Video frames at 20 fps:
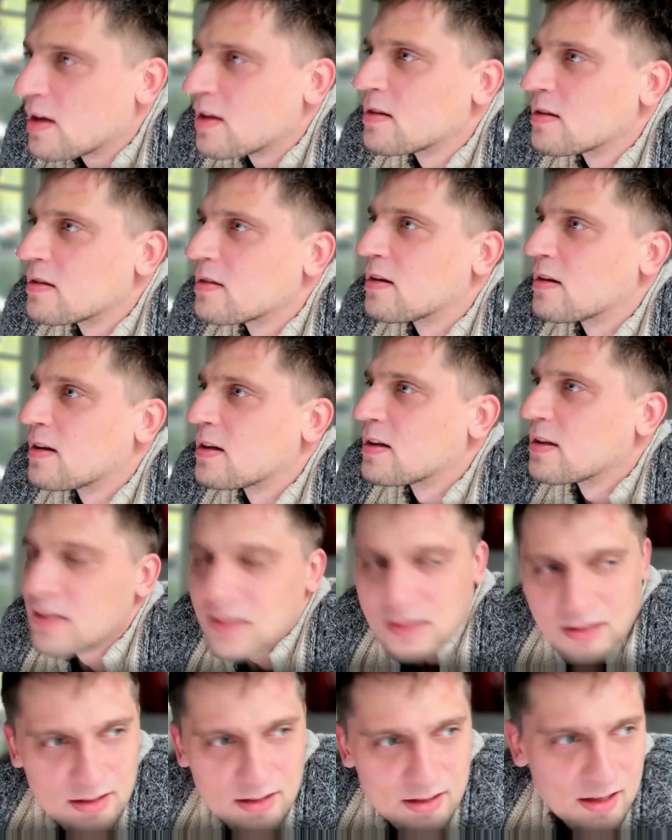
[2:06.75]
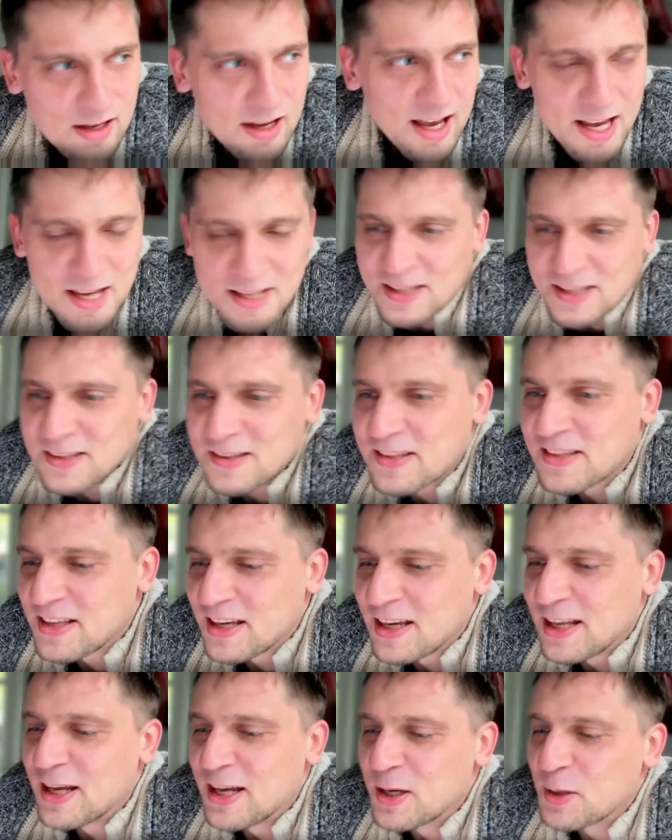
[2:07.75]
and I hated
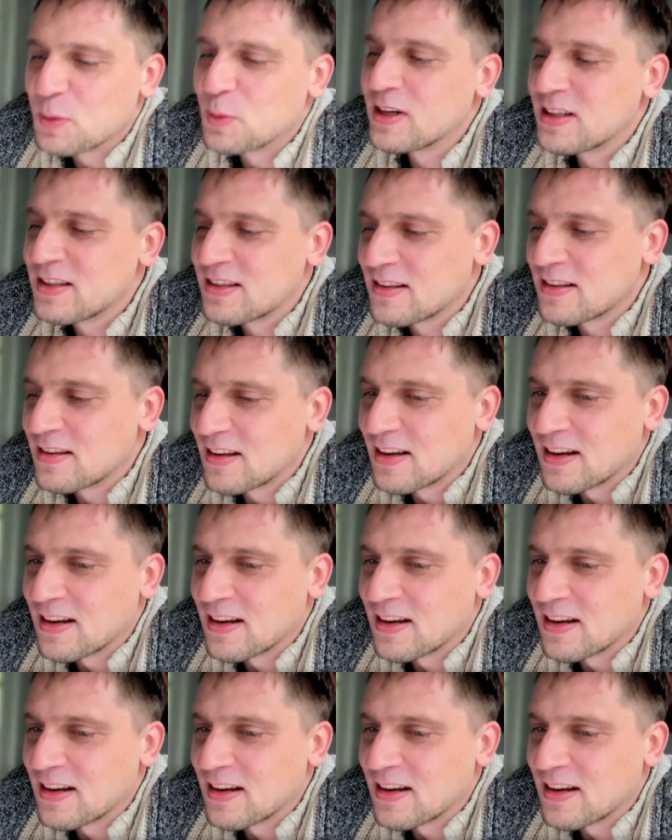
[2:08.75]
dealing with